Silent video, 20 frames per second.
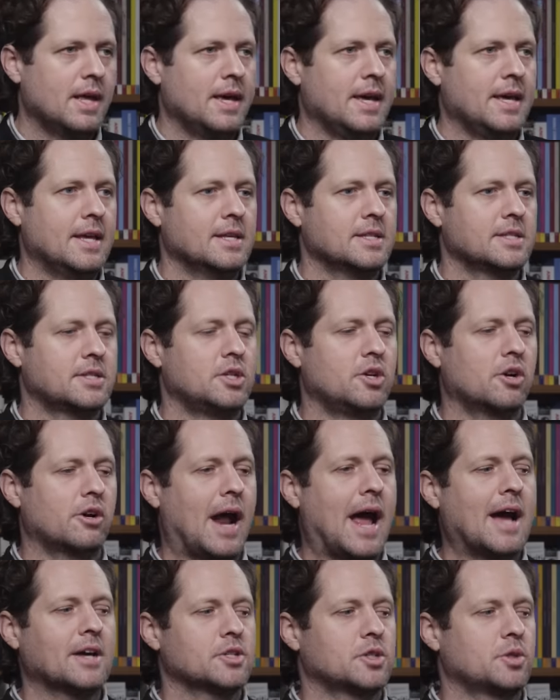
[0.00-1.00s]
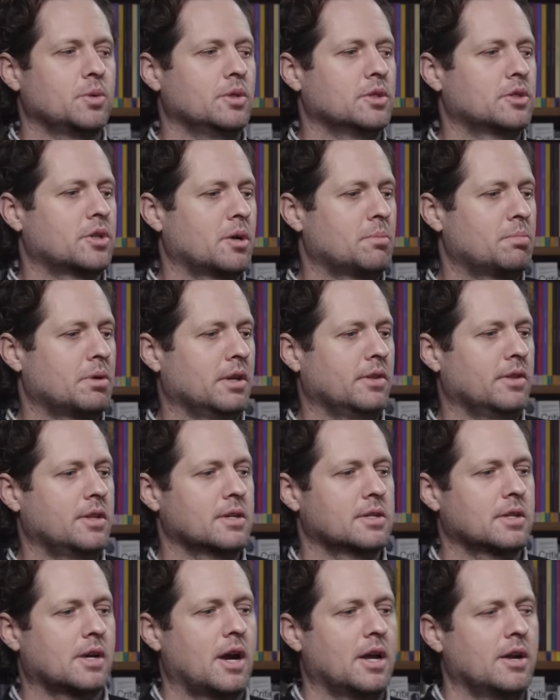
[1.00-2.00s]
is you're asked to interpret
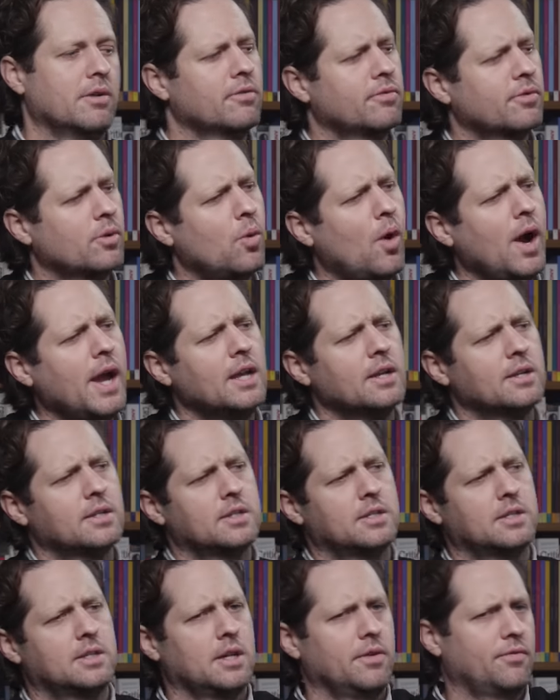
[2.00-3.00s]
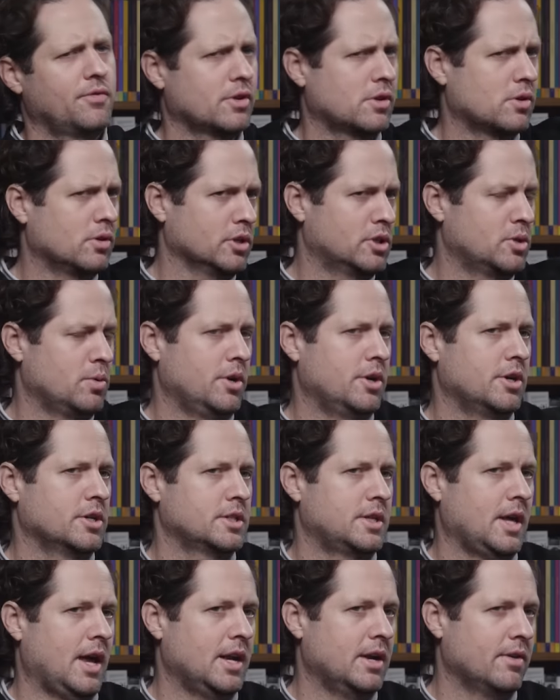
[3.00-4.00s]
this kind of quite difficult to
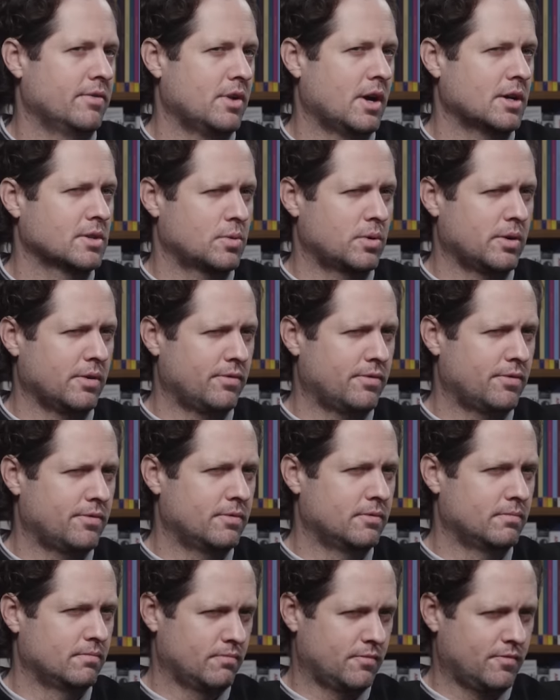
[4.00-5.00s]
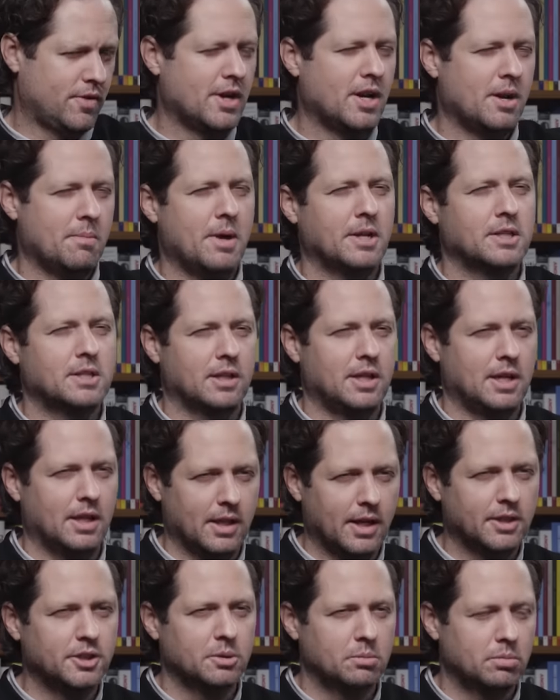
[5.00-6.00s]
understand, if not sort of fundamentally
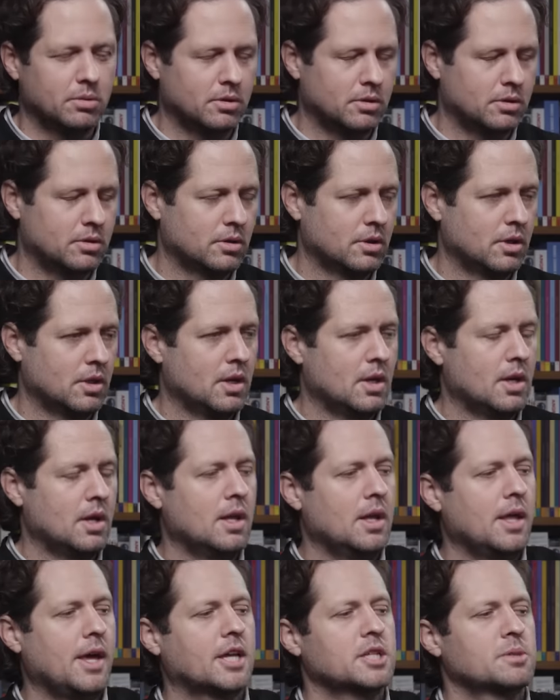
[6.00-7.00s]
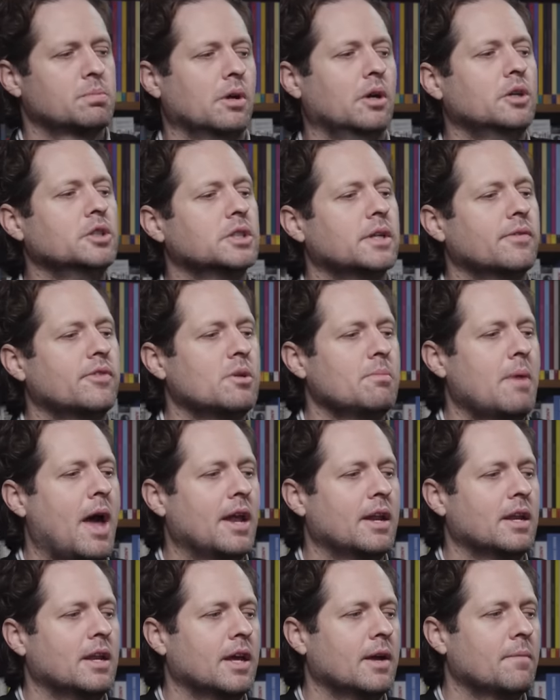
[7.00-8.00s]
illegible, explosion of
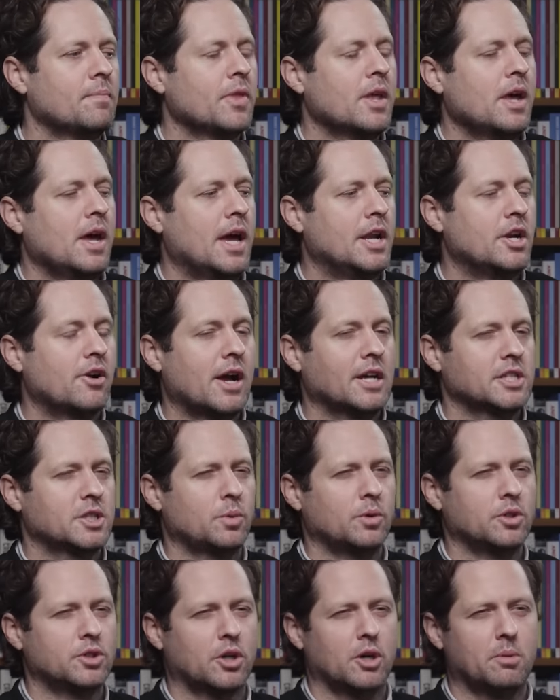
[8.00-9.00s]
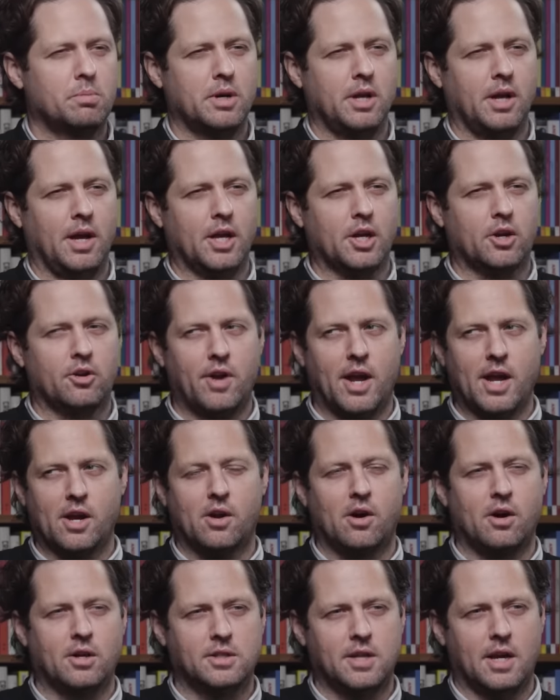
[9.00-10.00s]
humanity. And you're asked to interpret it and create
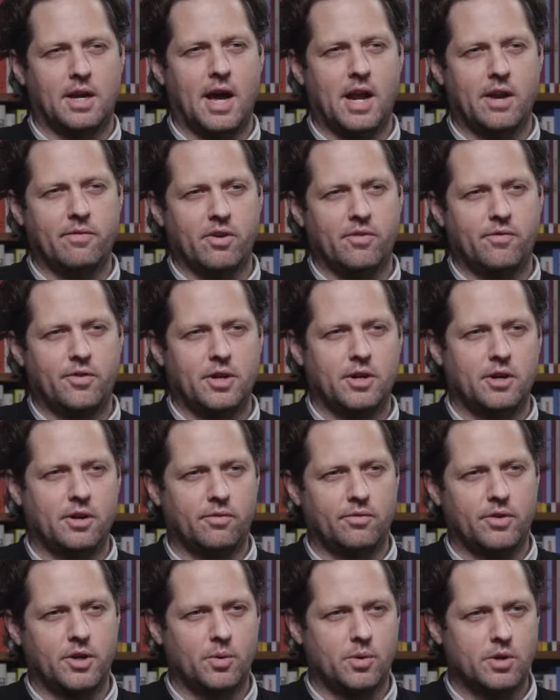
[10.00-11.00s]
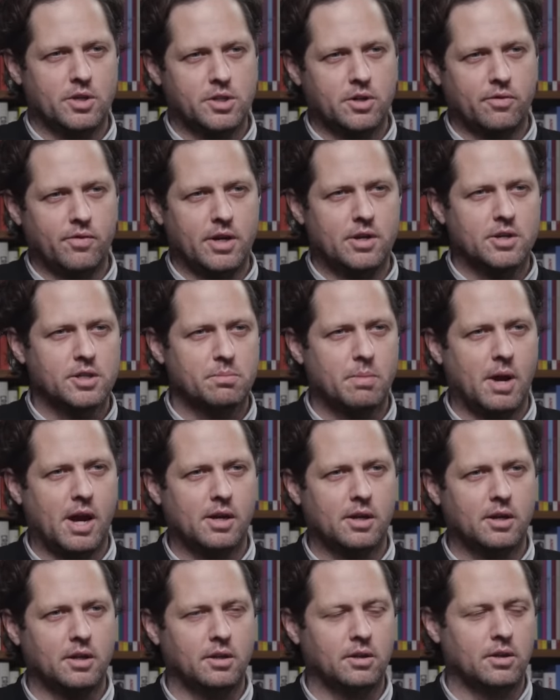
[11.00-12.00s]
content out of it for your viewers or readers
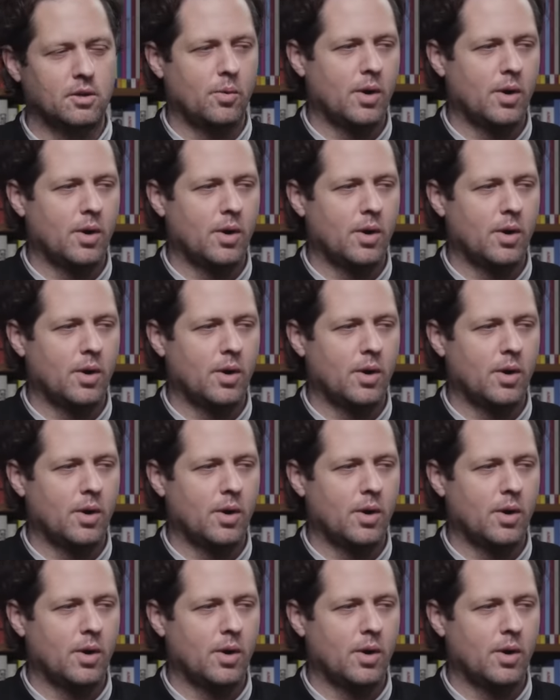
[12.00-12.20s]
back in the